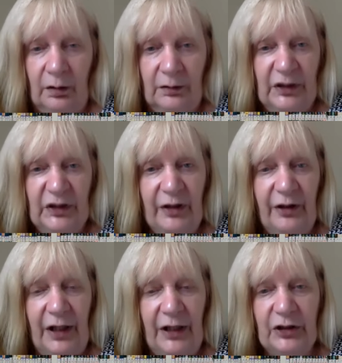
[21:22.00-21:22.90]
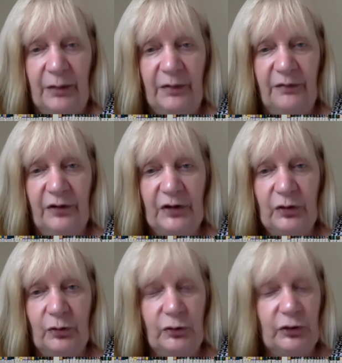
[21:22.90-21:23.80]
Is there an age limit for this
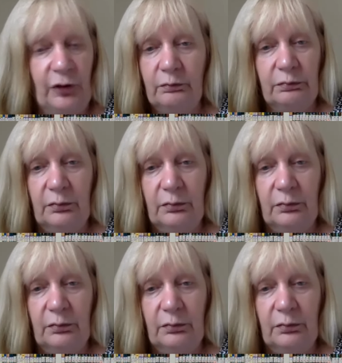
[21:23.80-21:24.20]
course? No,